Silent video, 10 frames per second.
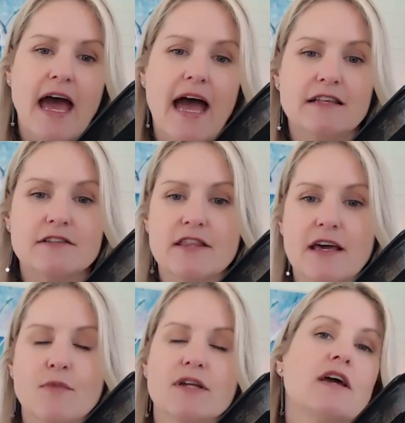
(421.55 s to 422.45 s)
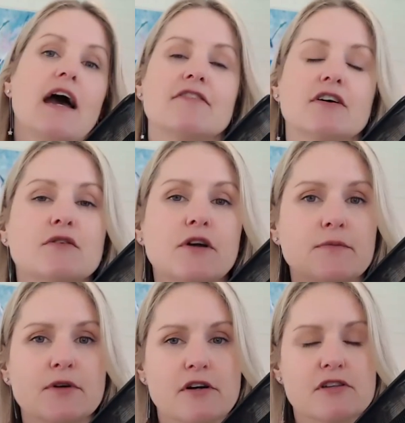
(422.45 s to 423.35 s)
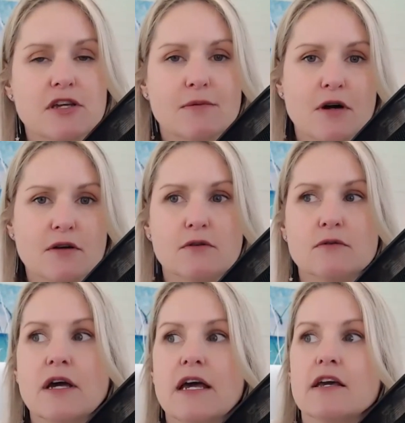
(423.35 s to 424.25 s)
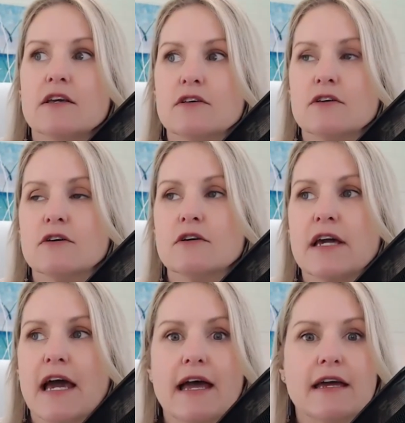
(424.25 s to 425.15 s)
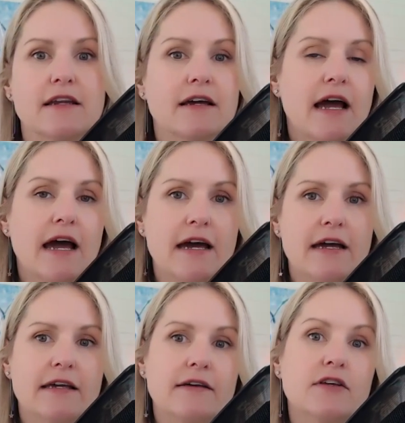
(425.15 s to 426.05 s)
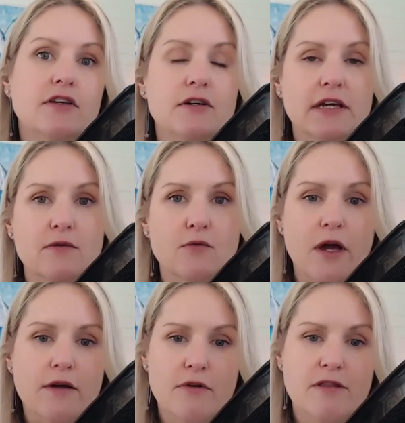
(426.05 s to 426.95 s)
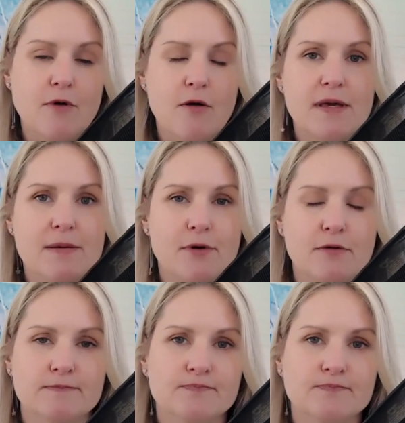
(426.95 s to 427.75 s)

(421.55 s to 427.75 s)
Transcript: And so then when you have a group coaching model, you can uh, you can work with more people.